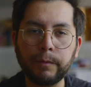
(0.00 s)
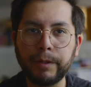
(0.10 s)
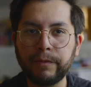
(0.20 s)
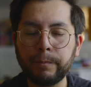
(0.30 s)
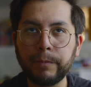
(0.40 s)
uh,
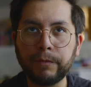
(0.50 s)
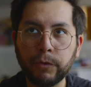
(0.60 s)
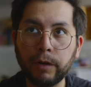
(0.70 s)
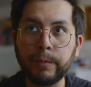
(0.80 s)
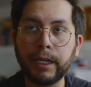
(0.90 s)

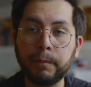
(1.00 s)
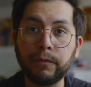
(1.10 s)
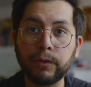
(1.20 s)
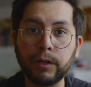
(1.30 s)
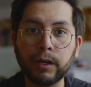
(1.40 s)
before I became a
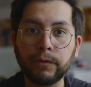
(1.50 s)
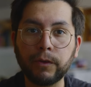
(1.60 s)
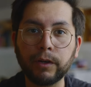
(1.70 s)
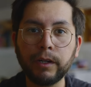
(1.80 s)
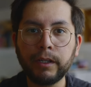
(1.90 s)

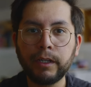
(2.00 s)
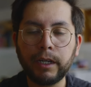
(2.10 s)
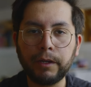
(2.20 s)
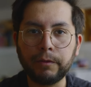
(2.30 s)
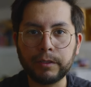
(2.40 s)
photographer,
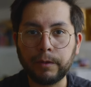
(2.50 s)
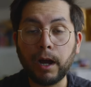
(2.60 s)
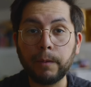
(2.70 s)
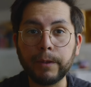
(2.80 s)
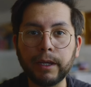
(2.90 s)
it was a
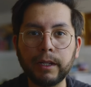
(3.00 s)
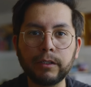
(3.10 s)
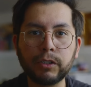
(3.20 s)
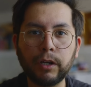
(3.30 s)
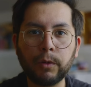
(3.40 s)
hobby,
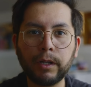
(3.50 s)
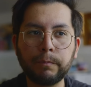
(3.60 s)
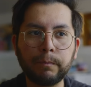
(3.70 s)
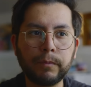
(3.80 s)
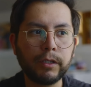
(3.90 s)
and so I
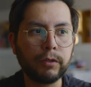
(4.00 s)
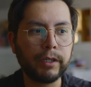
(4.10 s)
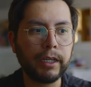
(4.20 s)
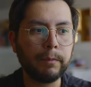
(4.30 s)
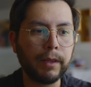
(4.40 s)
wanted to
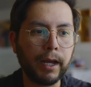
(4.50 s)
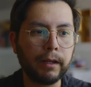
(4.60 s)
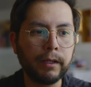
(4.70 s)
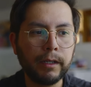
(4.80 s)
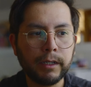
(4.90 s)
keep that
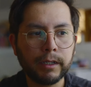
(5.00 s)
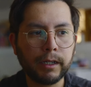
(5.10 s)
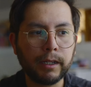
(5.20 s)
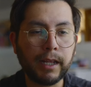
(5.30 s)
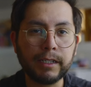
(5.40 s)

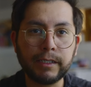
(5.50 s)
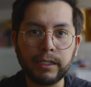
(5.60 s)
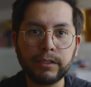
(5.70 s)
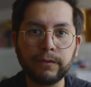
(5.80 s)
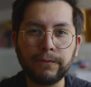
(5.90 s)
kind of that
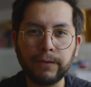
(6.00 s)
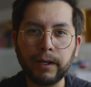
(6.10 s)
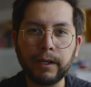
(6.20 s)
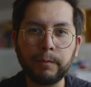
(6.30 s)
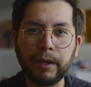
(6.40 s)
sense of
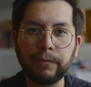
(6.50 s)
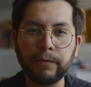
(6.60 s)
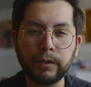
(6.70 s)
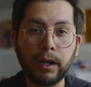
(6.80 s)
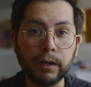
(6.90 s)
fun in my
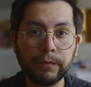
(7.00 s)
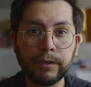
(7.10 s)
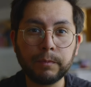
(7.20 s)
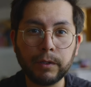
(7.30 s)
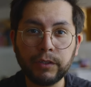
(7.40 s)
photography,
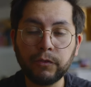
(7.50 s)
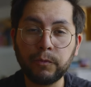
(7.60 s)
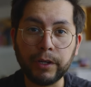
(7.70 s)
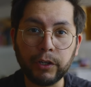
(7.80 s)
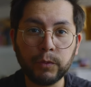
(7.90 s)
especially for
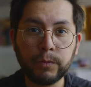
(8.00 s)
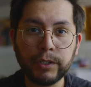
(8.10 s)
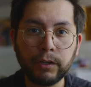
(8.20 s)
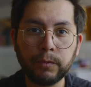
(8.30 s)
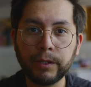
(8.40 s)
my YouTube
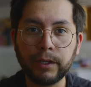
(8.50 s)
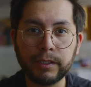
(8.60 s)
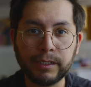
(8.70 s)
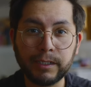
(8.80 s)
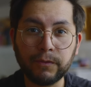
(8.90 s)
channel because
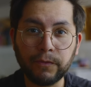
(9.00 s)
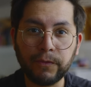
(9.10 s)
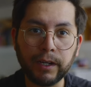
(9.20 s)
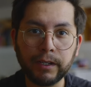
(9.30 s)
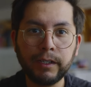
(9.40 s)
this is for
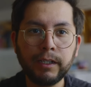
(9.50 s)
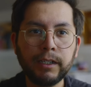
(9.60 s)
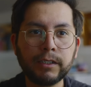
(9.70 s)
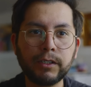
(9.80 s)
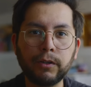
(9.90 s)
fun.
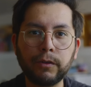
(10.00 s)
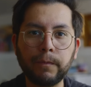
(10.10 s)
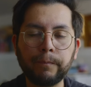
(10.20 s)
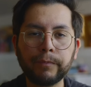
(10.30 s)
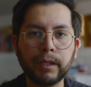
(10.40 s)
So
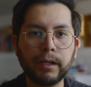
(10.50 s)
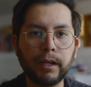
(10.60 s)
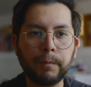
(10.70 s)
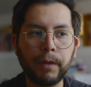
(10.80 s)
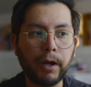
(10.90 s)

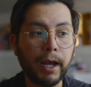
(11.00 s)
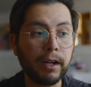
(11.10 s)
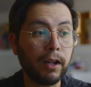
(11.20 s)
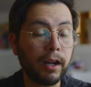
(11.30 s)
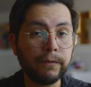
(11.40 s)
um, I had
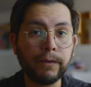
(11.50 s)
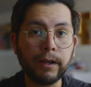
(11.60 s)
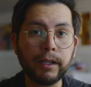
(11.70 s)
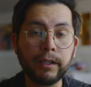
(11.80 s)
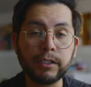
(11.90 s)
a lot of
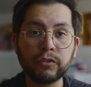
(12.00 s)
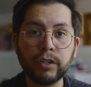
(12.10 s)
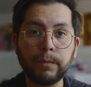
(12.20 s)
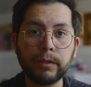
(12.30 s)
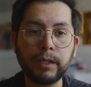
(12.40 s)
fun in this
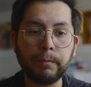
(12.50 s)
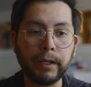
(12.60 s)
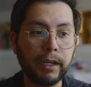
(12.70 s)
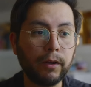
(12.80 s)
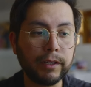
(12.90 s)
trip
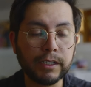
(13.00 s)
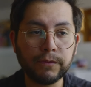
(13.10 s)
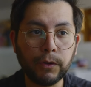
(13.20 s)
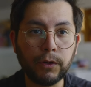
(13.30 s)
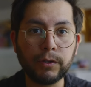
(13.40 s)
making all these
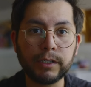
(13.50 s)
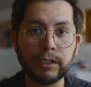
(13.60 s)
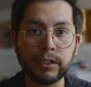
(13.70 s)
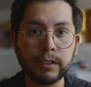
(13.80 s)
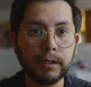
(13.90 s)
photos and
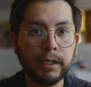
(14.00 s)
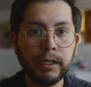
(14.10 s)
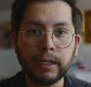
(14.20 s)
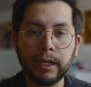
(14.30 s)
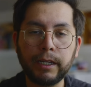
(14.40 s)
just
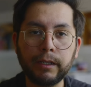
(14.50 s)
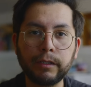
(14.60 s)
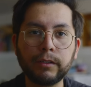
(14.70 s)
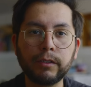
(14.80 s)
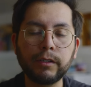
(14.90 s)

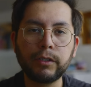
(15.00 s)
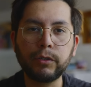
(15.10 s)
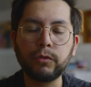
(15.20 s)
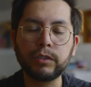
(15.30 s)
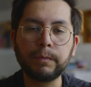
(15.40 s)
getting
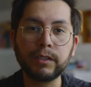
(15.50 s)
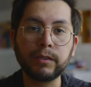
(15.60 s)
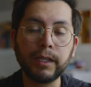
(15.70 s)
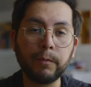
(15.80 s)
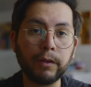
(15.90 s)
to spend some
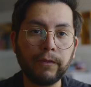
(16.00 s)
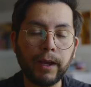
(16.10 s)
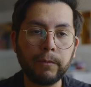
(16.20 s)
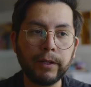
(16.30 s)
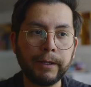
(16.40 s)
time with
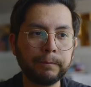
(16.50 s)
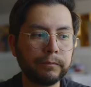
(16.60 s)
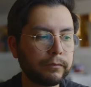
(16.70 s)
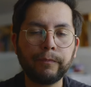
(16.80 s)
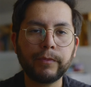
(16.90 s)
family.
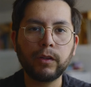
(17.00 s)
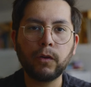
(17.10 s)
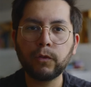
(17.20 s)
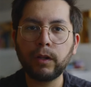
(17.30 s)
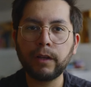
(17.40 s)

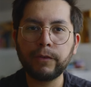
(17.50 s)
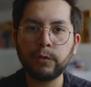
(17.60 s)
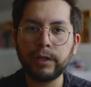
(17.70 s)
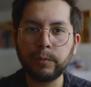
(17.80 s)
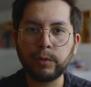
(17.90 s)
Overall, I feel
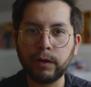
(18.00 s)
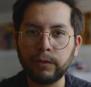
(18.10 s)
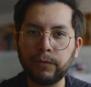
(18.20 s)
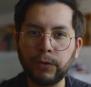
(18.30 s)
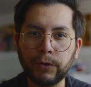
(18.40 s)
really proud of
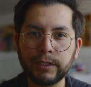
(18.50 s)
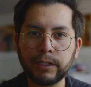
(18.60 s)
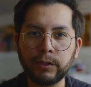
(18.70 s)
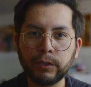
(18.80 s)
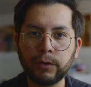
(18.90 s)
the photos I
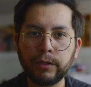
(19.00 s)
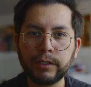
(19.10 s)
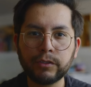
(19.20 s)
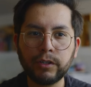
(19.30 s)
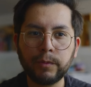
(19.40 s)
took during
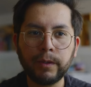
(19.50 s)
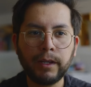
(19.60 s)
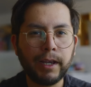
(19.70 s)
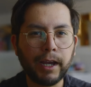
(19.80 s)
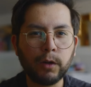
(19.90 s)
this trip.
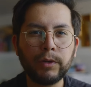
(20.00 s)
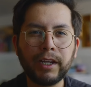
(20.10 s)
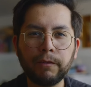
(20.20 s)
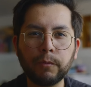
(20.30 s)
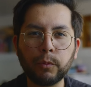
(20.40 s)
I don't really
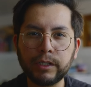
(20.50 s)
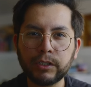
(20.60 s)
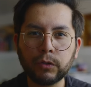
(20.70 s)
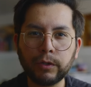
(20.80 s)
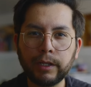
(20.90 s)
have a print
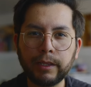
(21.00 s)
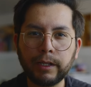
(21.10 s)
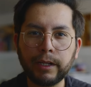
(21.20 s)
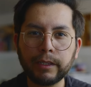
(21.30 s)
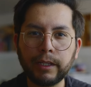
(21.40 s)
store or anything
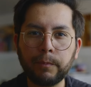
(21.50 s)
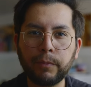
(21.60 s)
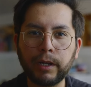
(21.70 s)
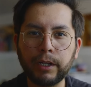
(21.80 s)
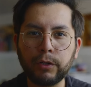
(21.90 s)
like that,
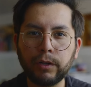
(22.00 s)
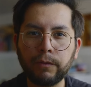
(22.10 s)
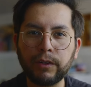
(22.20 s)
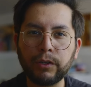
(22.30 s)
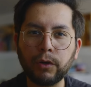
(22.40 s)
but I do
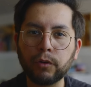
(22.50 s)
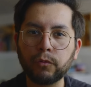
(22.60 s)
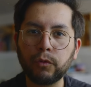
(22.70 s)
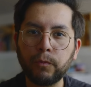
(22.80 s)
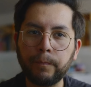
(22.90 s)
have a
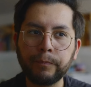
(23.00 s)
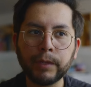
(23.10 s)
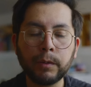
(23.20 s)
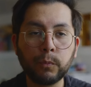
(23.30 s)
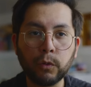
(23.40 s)
darkroom
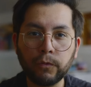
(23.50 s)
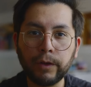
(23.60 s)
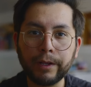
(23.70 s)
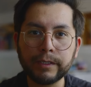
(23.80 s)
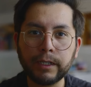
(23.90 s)

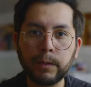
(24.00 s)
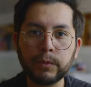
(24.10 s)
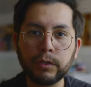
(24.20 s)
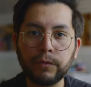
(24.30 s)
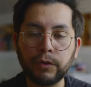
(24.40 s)
profile set up.
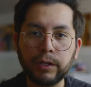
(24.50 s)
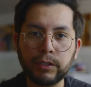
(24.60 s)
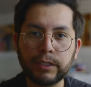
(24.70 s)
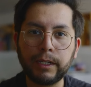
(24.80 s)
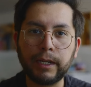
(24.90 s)
So if you're
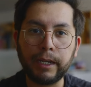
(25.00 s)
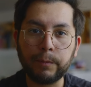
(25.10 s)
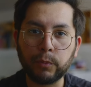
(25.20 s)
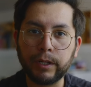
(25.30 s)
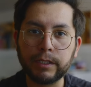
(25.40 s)
interested in any
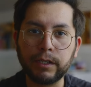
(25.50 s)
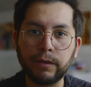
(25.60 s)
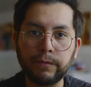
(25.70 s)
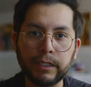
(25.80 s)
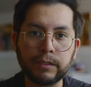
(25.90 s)
prints
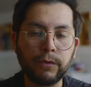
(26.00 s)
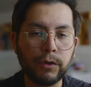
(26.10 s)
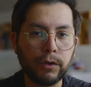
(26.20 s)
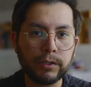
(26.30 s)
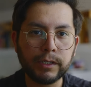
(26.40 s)
of these
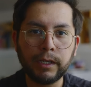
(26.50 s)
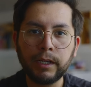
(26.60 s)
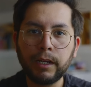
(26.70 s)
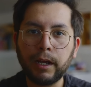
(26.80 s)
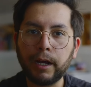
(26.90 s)
photos,
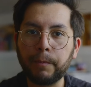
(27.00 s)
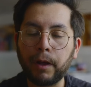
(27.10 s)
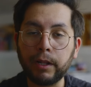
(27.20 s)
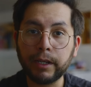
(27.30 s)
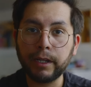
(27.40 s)
um,
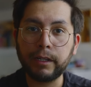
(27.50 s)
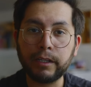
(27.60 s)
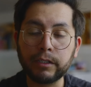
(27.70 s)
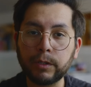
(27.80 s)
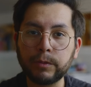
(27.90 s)
I'll link it in the
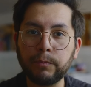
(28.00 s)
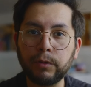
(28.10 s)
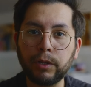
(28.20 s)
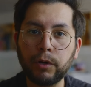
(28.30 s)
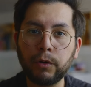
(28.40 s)
description
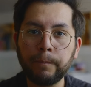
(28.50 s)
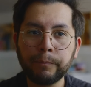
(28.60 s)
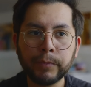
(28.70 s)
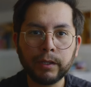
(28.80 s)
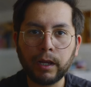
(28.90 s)
below.
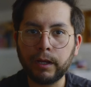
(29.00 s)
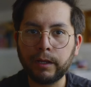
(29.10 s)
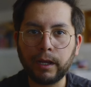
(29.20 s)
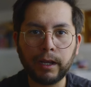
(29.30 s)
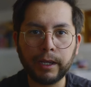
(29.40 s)
Uh,
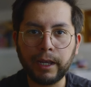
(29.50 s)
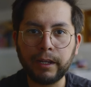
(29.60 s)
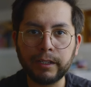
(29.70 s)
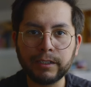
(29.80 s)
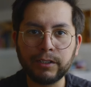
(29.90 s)
again,
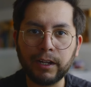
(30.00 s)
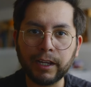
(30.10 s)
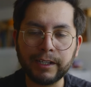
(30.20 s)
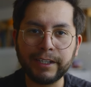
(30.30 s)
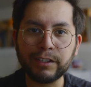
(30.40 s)
this is not
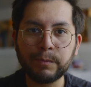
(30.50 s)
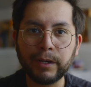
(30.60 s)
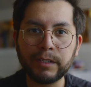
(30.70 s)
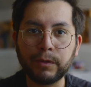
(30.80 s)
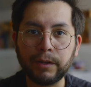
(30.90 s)
like a sales
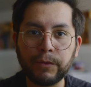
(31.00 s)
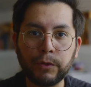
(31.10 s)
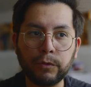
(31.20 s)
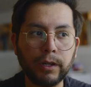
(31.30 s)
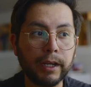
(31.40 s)
pitch, but if
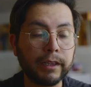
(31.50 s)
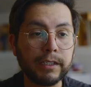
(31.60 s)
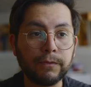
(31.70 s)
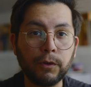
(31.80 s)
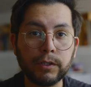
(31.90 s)
you like
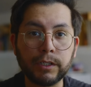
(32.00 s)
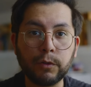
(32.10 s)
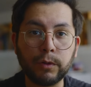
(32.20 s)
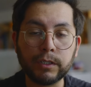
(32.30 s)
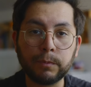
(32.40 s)
these photos and you
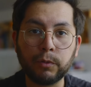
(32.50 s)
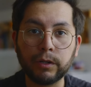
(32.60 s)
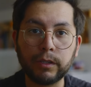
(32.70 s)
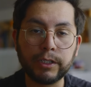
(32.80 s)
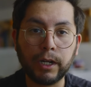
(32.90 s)
want to
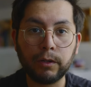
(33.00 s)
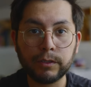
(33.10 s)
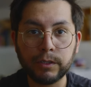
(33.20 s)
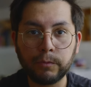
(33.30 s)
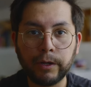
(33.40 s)
support the channel in
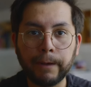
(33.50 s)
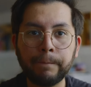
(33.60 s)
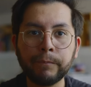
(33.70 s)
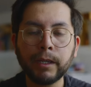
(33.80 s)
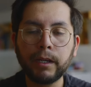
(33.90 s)
some way,
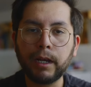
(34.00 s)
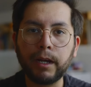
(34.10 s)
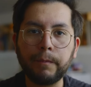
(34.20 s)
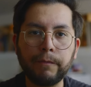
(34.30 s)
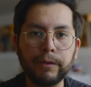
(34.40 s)

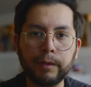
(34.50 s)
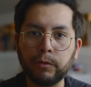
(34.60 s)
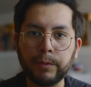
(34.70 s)
um, everything will